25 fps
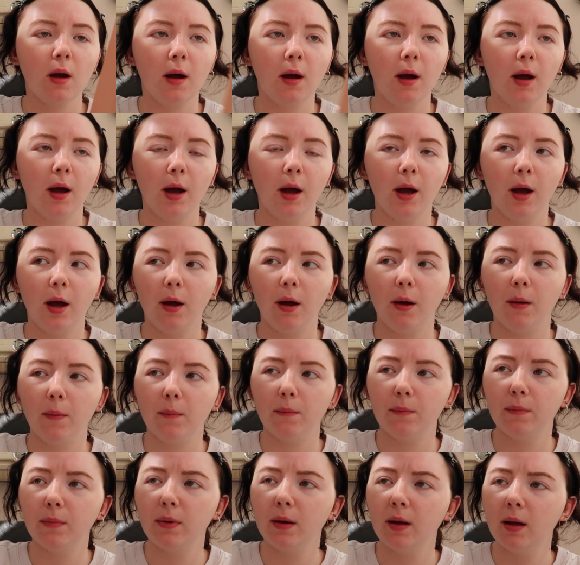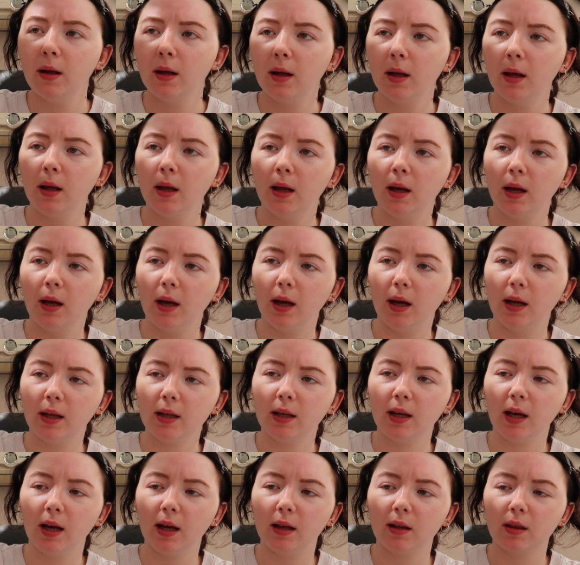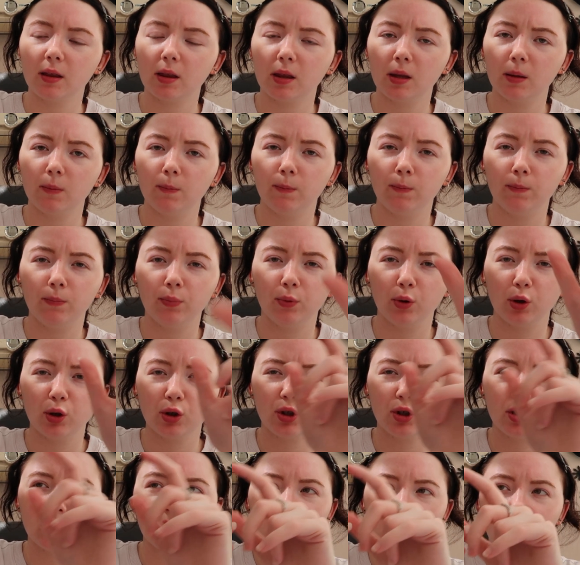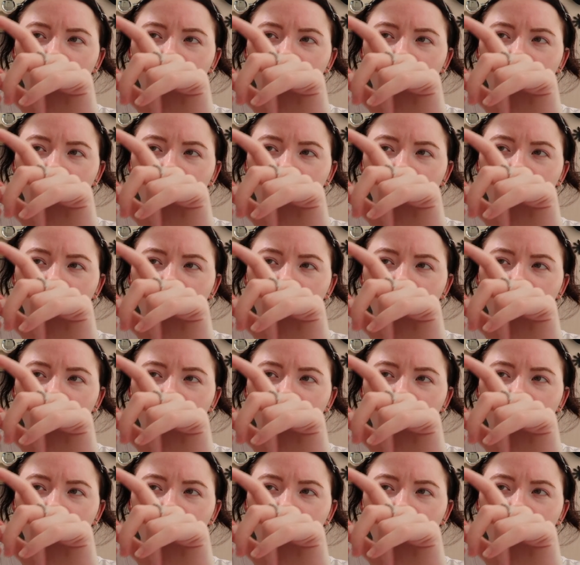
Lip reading: And yeah, the brush is